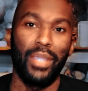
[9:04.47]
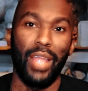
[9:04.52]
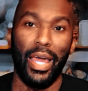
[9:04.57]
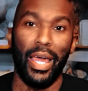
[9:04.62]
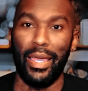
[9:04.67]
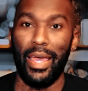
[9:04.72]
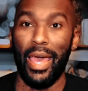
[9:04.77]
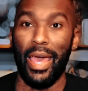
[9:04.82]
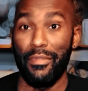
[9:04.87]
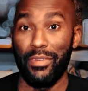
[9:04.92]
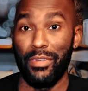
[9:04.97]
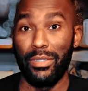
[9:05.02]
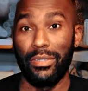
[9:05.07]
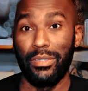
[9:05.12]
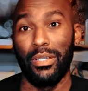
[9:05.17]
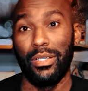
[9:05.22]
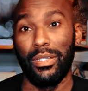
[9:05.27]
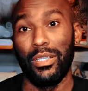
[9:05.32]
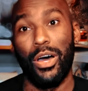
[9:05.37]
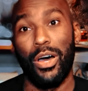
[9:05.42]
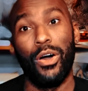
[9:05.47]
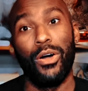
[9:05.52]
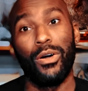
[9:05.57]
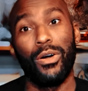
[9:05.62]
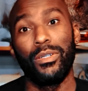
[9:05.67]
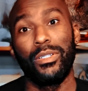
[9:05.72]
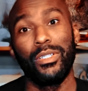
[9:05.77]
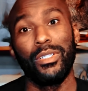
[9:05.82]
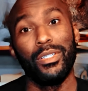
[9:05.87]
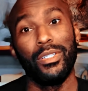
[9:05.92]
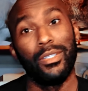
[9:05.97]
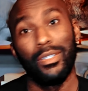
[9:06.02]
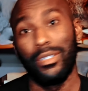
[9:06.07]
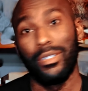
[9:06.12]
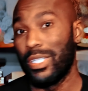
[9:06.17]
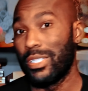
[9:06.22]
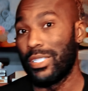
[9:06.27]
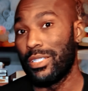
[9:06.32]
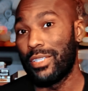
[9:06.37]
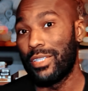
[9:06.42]
like having a long
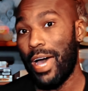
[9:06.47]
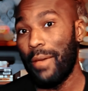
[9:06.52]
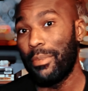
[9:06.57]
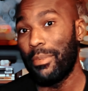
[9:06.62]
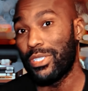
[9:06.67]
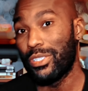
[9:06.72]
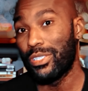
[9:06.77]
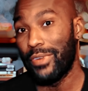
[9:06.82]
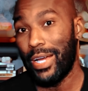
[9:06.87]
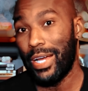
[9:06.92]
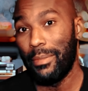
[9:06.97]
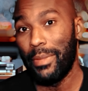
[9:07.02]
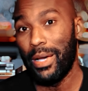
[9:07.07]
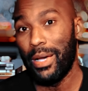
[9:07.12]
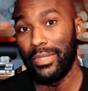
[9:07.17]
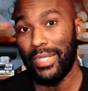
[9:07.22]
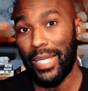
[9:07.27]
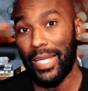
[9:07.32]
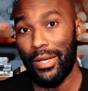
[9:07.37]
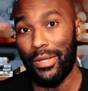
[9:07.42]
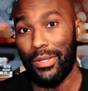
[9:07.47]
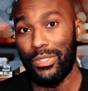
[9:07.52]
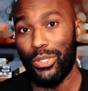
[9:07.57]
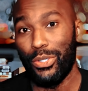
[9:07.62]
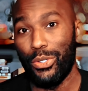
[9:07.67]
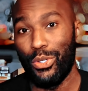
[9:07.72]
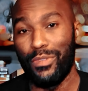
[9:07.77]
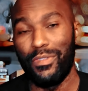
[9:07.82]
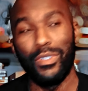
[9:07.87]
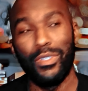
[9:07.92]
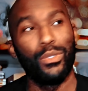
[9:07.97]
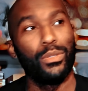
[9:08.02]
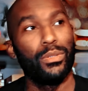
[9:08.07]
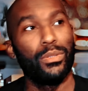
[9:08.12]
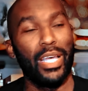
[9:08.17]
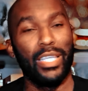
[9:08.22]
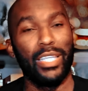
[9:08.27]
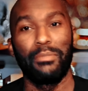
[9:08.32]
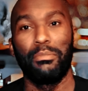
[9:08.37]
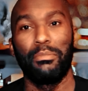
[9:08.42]
list of topics to write about now, so you feel
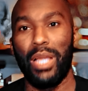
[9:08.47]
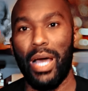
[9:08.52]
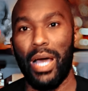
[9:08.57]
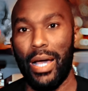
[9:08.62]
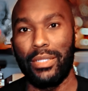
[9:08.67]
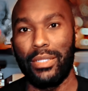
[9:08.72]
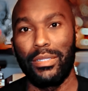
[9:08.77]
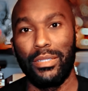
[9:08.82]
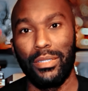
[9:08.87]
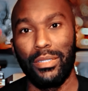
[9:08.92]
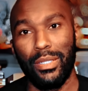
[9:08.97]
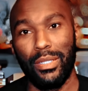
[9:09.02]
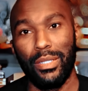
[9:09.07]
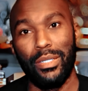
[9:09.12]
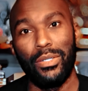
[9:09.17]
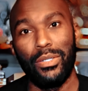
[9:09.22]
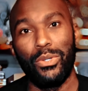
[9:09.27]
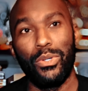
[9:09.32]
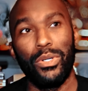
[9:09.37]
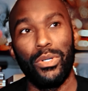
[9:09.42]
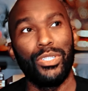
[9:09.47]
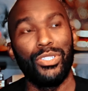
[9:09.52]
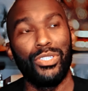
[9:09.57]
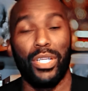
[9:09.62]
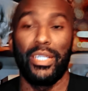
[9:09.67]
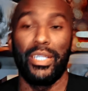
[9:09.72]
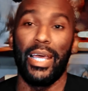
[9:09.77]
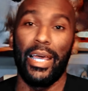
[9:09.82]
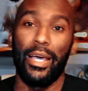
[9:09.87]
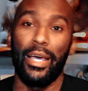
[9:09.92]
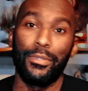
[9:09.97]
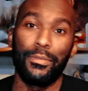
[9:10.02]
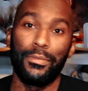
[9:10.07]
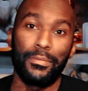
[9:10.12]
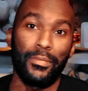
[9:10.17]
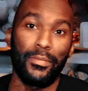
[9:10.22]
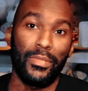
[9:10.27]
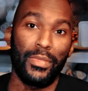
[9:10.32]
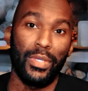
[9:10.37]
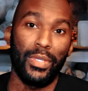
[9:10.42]
less blocked or shut
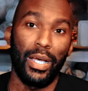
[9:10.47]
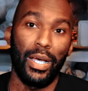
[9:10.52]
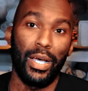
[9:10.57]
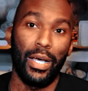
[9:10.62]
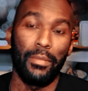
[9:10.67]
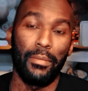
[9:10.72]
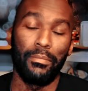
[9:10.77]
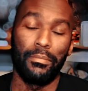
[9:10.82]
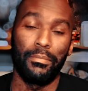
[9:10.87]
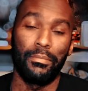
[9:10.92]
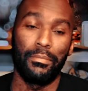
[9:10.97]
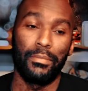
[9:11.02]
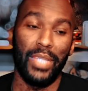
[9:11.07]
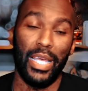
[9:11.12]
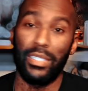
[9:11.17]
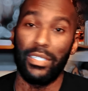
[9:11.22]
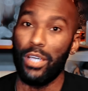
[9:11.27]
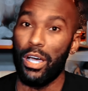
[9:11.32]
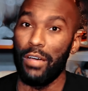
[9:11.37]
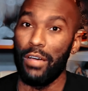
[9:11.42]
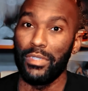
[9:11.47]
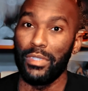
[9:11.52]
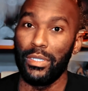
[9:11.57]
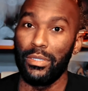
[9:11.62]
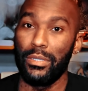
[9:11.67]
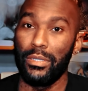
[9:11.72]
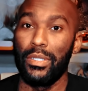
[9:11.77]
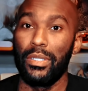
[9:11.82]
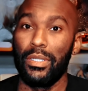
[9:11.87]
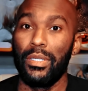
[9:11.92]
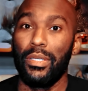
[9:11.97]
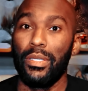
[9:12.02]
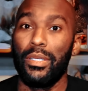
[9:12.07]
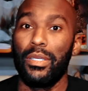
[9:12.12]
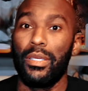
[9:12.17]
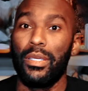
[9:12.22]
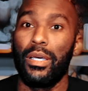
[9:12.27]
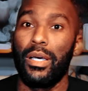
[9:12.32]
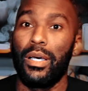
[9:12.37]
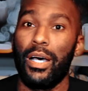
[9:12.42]
down less often.
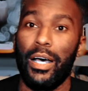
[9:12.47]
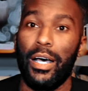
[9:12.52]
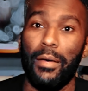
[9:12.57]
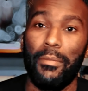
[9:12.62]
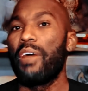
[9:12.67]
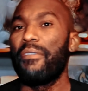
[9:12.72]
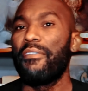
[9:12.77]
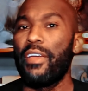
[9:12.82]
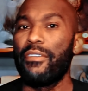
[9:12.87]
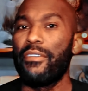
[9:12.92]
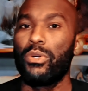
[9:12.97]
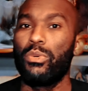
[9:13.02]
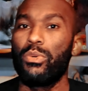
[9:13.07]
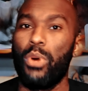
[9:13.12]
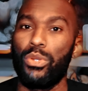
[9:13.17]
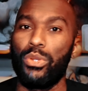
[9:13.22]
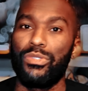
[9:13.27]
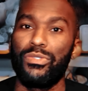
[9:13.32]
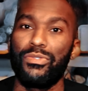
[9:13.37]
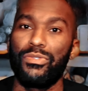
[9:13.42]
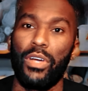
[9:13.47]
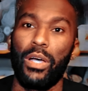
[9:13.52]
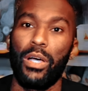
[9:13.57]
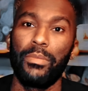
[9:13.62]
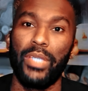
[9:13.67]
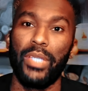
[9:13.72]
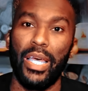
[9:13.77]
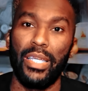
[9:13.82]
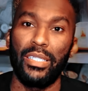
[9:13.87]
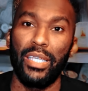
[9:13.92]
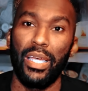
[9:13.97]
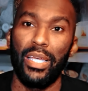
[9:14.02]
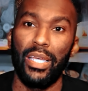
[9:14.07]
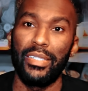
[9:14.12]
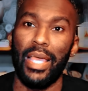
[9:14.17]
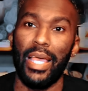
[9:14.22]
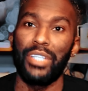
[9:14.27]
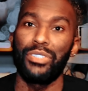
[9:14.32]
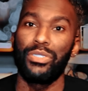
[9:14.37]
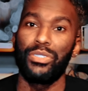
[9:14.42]
One of my favorite quotes from the essay
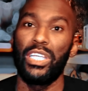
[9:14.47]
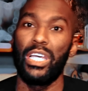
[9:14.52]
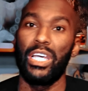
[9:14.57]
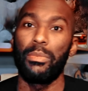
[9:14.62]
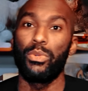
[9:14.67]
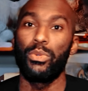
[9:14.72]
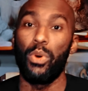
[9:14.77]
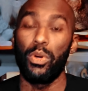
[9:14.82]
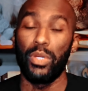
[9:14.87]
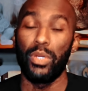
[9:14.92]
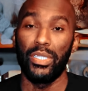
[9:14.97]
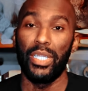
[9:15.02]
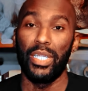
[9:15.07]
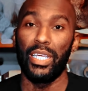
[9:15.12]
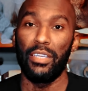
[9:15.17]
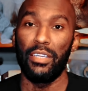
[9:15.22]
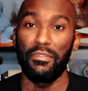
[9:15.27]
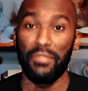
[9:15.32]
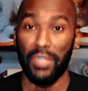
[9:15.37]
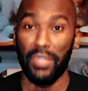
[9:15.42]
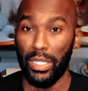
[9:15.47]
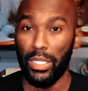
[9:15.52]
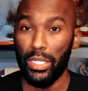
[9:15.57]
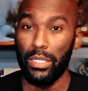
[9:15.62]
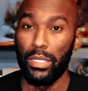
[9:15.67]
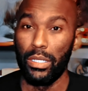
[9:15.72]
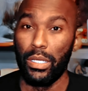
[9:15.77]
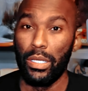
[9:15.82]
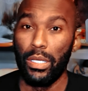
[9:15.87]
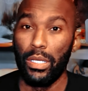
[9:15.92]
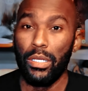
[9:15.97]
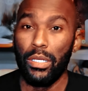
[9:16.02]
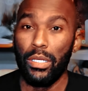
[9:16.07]
is actually him quoting Nikki Finney.